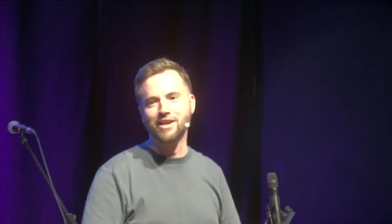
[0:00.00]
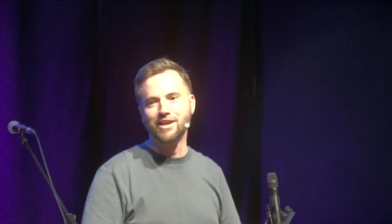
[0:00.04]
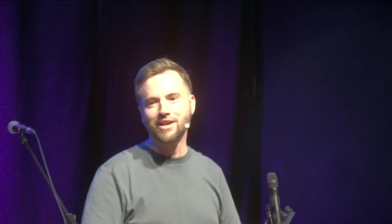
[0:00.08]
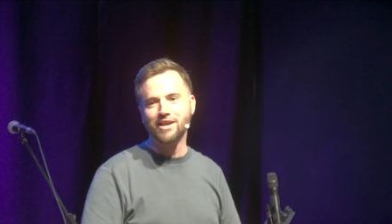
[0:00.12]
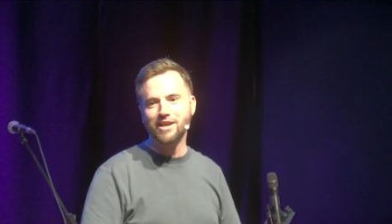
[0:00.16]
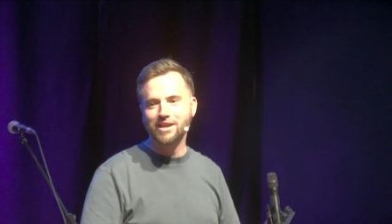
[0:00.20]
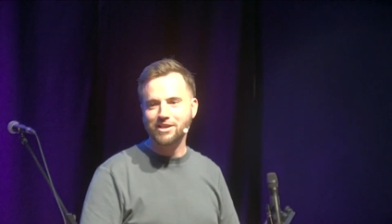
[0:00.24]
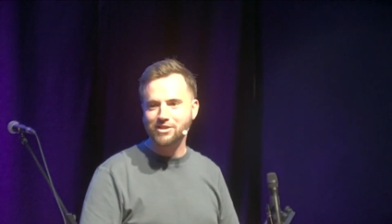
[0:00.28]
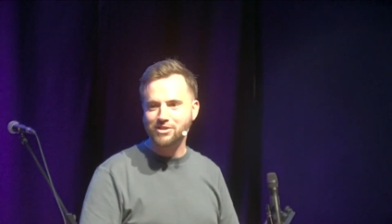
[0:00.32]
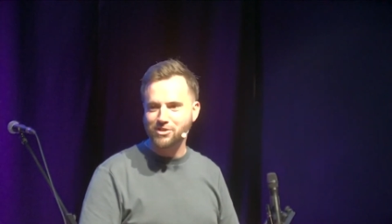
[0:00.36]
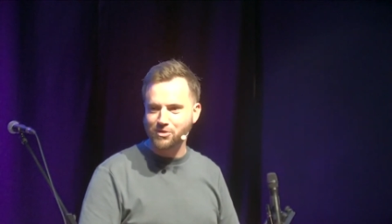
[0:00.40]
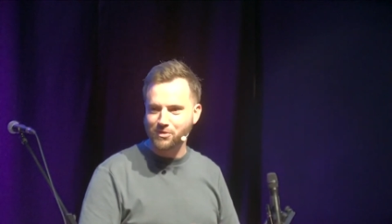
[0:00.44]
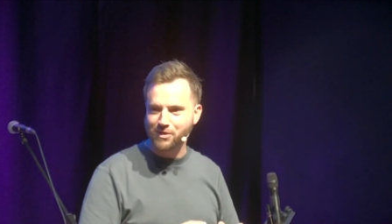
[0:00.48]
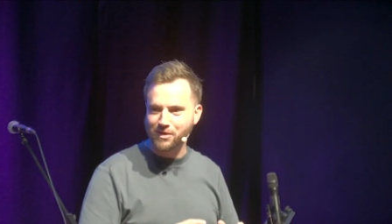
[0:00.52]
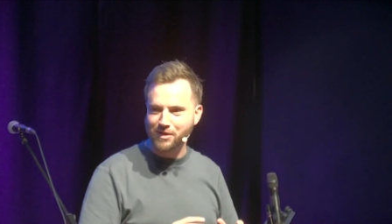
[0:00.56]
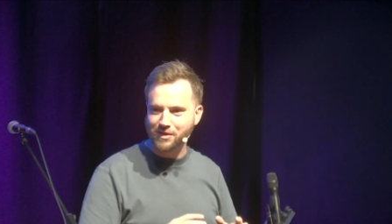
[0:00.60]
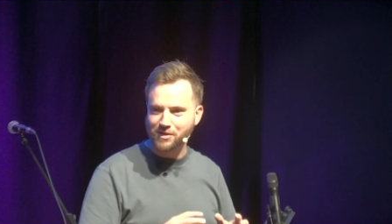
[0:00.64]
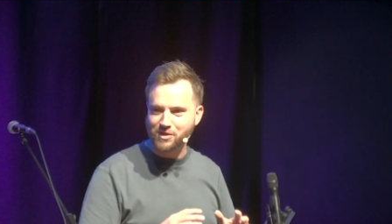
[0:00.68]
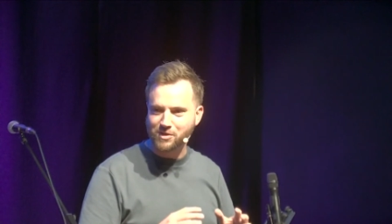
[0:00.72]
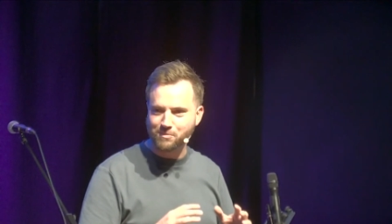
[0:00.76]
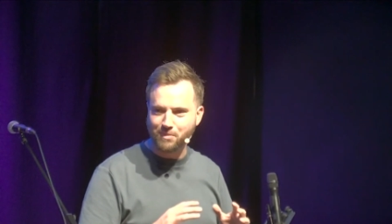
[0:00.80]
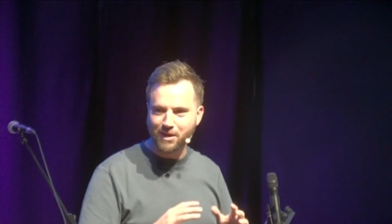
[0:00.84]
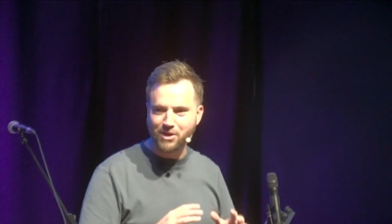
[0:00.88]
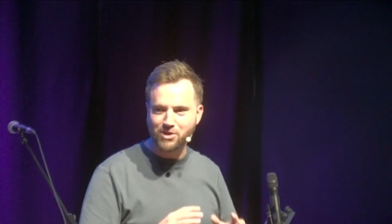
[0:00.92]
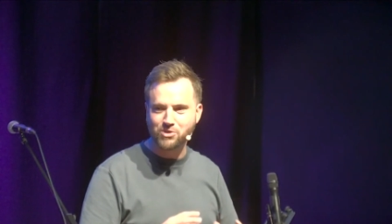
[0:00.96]
He's doing
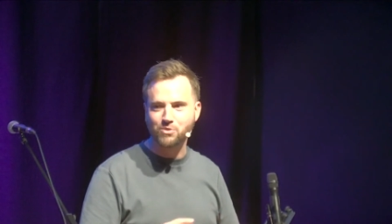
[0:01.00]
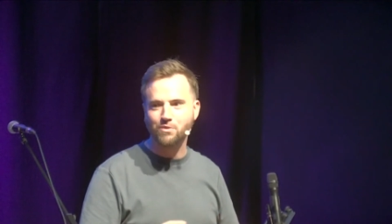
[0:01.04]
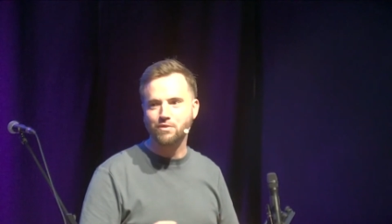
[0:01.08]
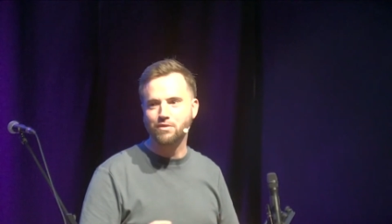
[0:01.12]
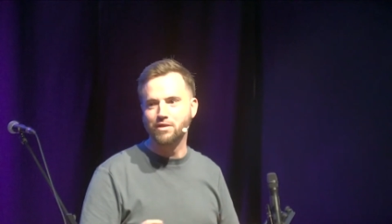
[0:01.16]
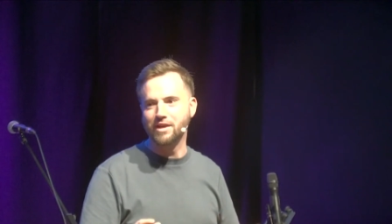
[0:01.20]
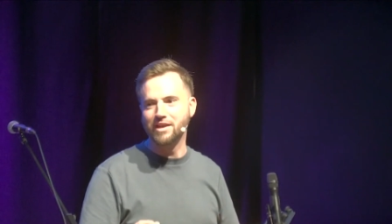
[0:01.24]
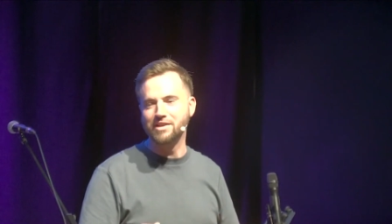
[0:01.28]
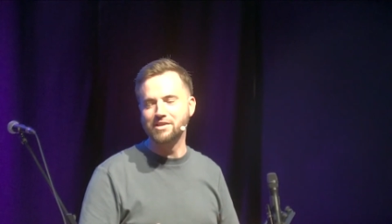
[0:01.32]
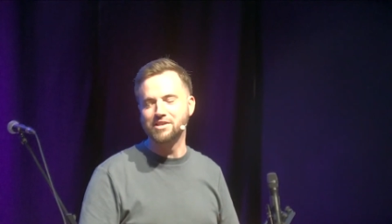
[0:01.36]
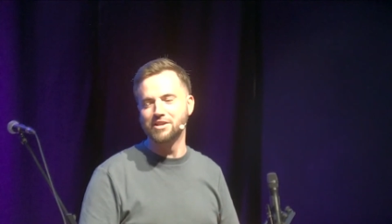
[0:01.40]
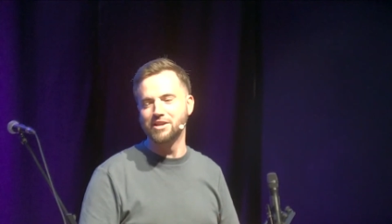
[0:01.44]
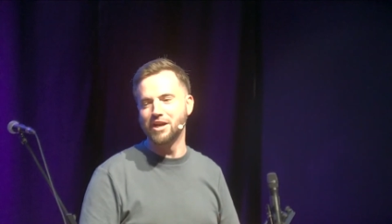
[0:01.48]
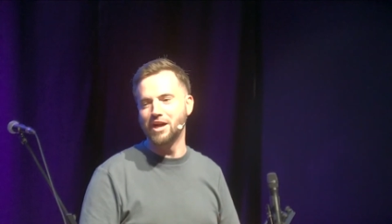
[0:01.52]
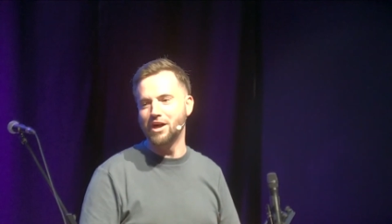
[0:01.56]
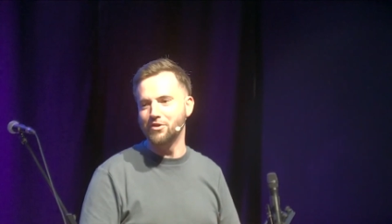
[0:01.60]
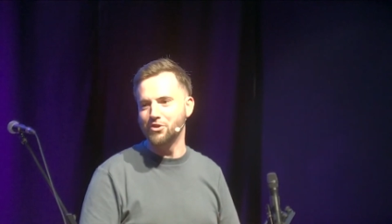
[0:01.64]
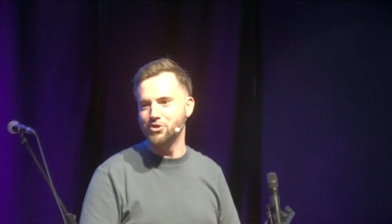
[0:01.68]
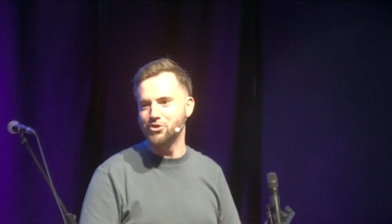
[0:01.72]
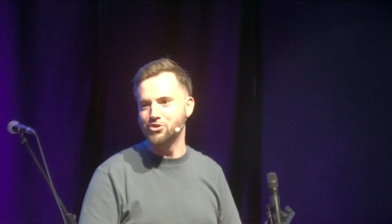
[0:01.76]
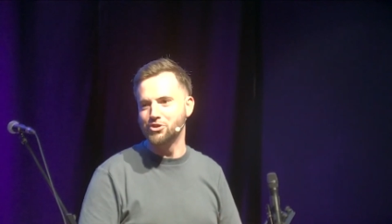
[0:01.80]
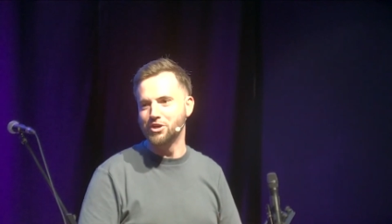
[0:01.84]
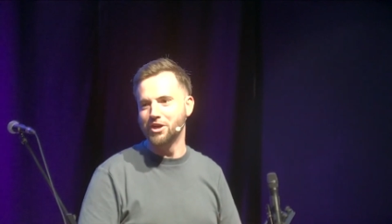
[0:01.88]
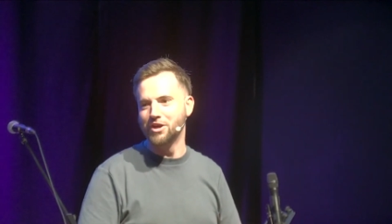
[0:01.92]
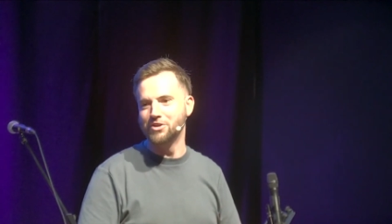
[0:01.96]
special things in other
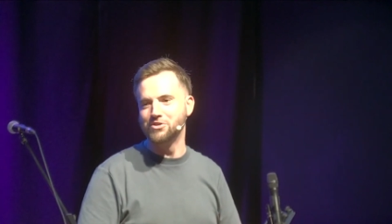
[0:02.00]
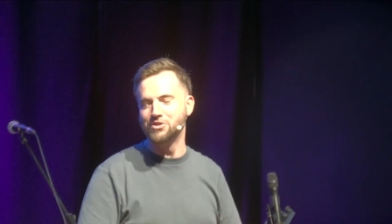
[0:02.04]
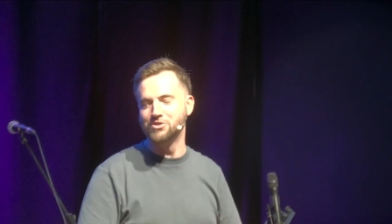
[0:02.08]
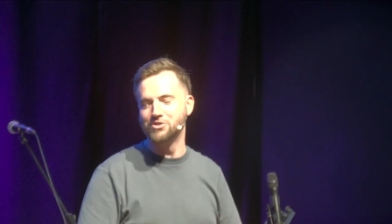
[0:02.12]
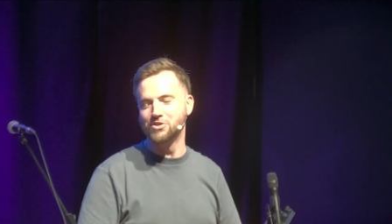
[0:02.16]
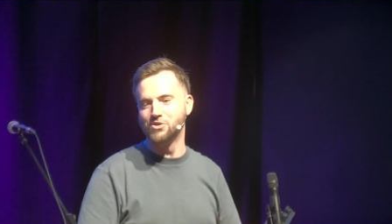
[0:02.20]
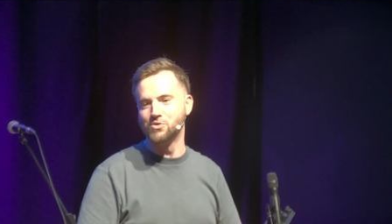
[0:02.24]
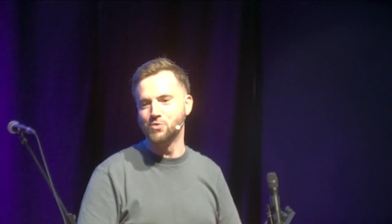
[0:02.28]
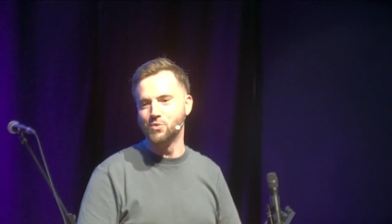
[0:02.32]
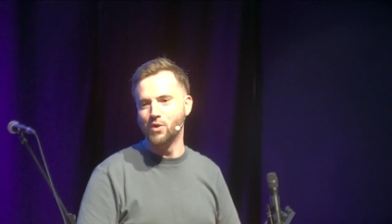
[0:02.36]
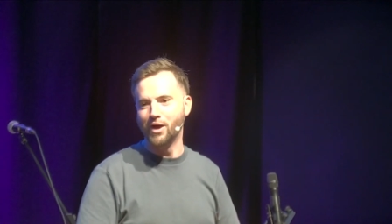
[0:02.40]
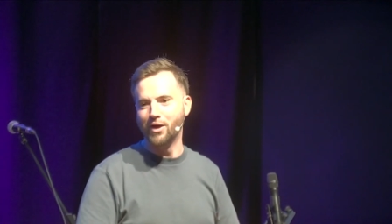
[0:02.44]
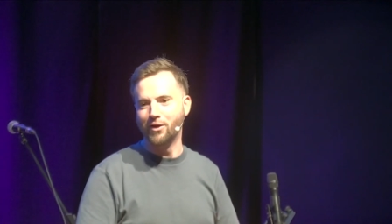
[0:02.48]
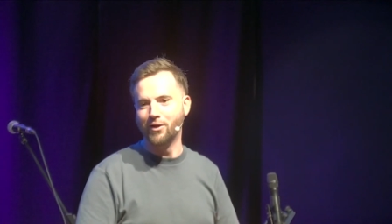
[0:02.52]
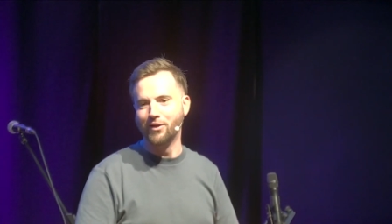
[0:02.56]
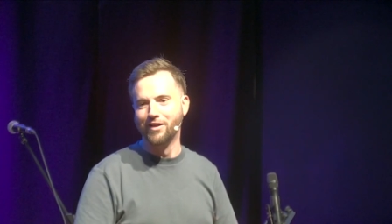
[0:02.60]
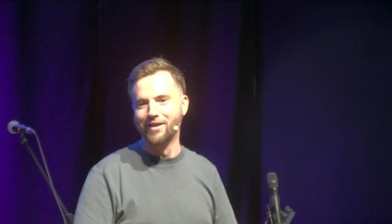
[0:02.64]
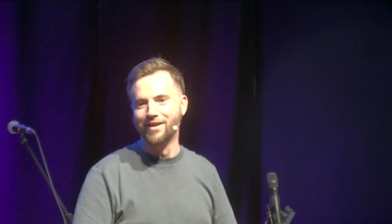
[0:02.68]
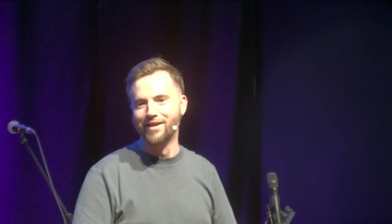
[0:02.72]
churches as well.